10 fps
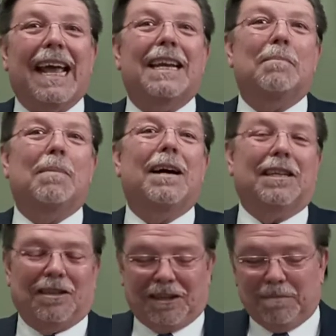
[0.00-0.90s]
and about
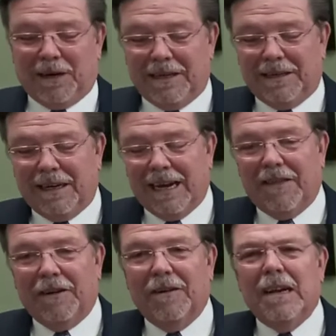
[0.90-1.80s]
assembling
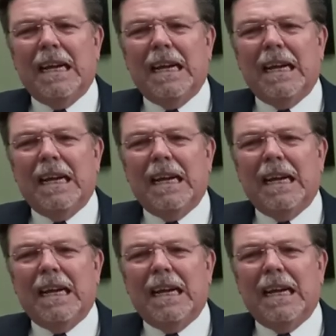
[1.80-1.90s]
together.